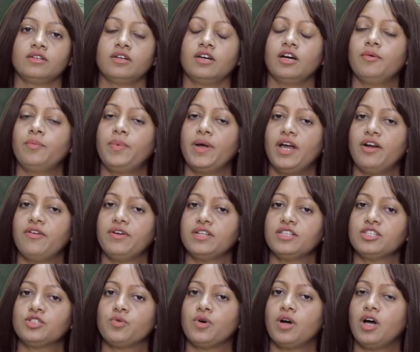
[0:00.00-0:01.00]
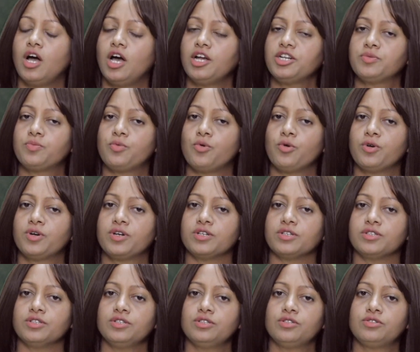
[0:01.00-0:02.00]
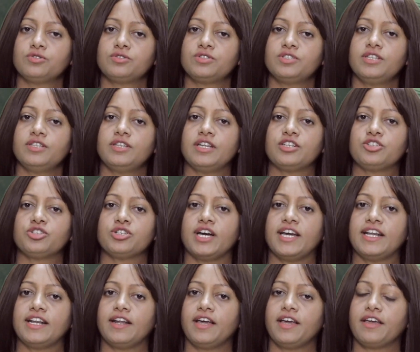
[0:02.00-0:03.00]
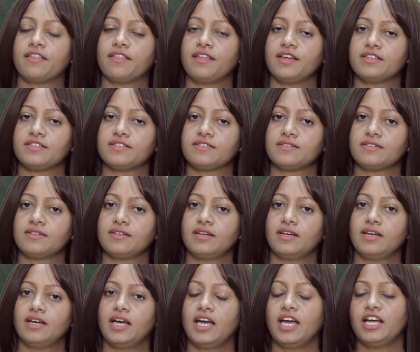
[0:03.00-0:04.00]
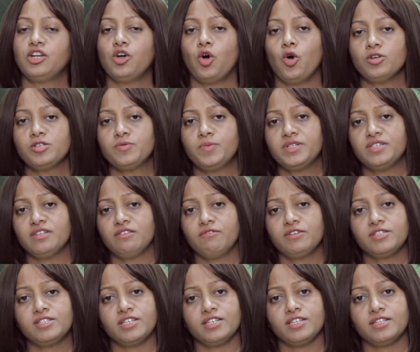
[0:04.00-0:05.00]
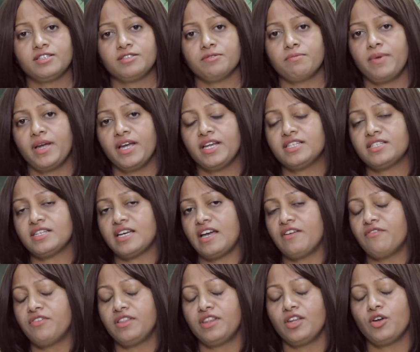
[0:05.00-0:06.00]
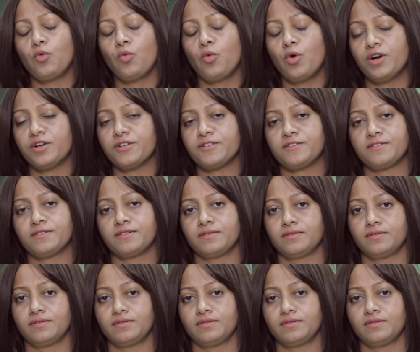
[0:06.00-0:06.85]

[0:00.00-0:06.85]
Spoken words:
Her parents were heartbroken to see their child like this, and hospital visits made everything worse.